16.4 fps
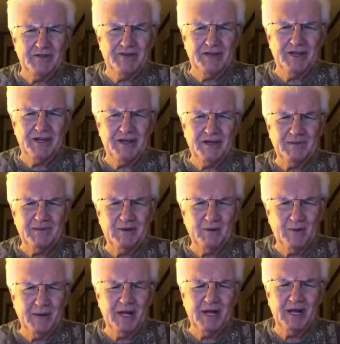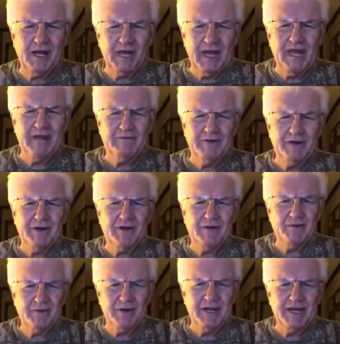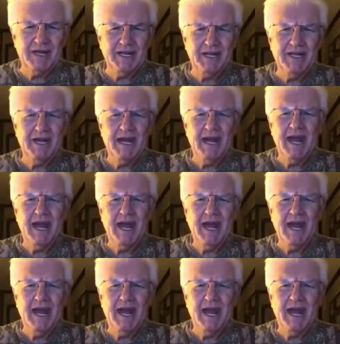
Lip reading: some will ever read.